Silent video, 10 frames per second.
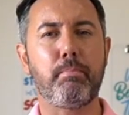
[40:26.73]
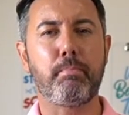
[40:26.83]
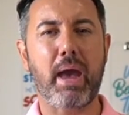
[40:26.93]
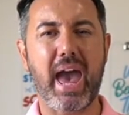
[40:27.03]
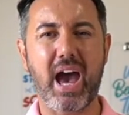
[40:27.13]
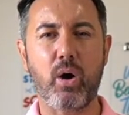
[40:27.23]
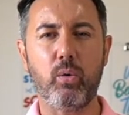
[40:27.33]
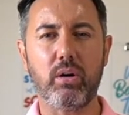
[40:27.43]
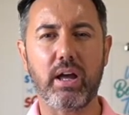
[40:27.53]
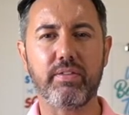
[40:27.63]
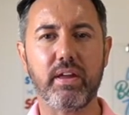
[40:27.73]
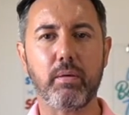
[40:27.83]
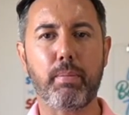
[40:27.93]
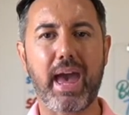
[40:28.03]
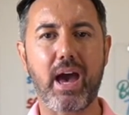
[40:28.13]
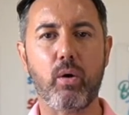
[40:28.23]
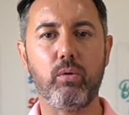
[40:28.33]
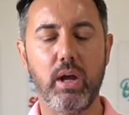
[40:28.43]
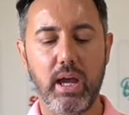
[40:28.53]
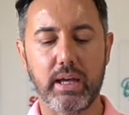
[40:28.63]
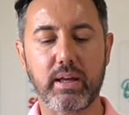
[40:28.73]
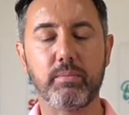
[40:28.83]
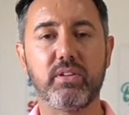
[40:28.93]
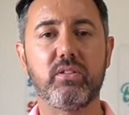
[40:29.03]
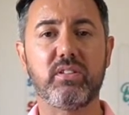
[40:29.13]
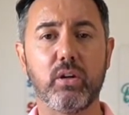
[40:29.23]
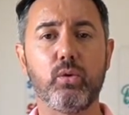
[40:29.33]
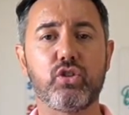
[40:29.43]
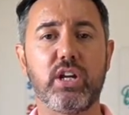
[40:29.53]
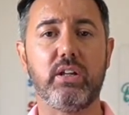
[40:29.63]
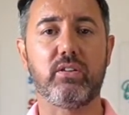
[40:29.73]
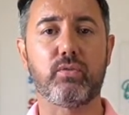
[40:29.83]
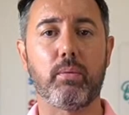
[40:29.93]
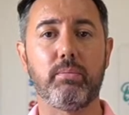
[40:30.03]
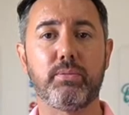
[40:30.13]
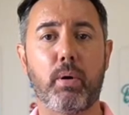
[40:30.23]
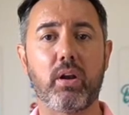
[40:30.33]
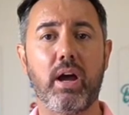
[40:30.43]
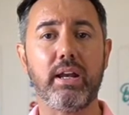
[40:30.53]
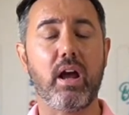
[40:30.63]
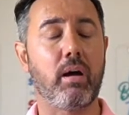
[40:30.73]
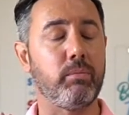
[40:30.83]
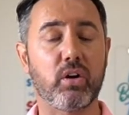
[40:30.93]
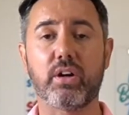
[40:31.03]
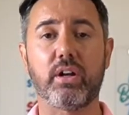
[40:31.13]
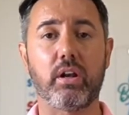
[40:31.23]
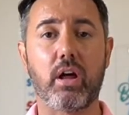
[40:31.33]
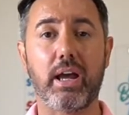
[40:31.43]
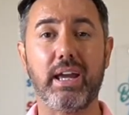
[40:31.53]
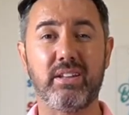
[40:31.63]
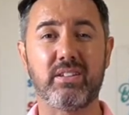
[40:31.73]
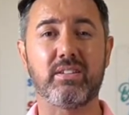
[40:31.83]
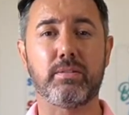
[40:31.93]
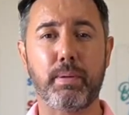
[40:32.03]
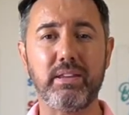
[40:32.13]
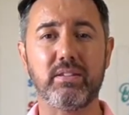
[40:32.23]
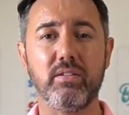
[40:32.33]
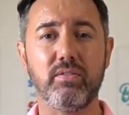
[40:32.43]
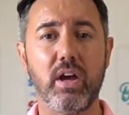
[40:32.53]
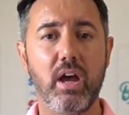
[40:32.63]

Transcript: POW, I think, POW. It comes in single sheets from Spotlight. I'm not going to lie, it's expensive.